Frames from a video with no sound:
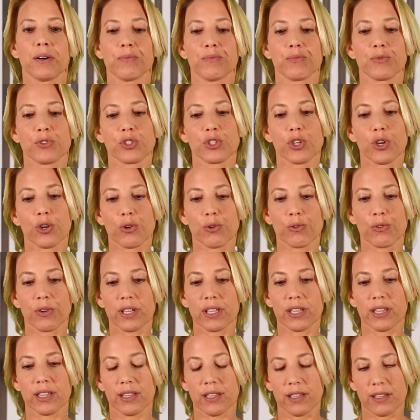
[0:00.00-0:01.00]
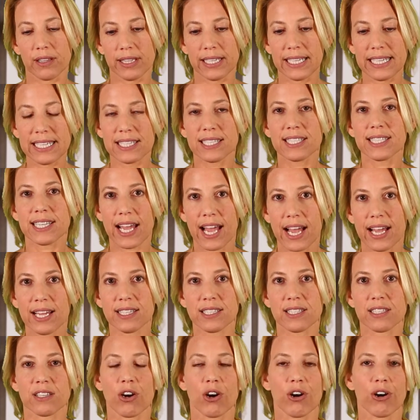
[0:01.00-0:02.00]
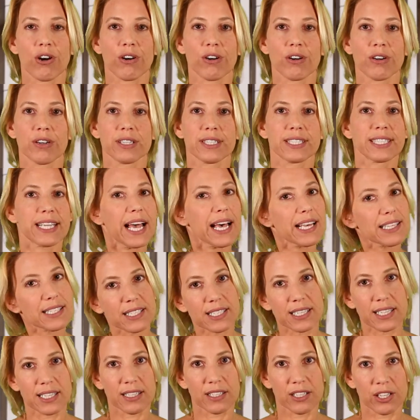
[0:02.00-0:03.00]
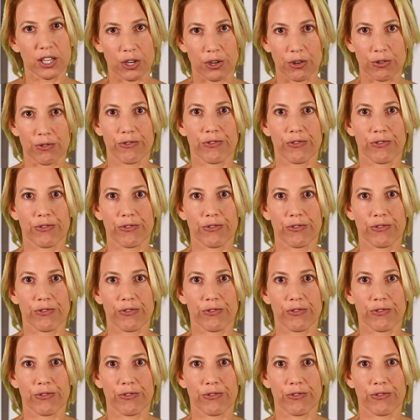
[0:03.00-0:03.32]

So these tests are testing,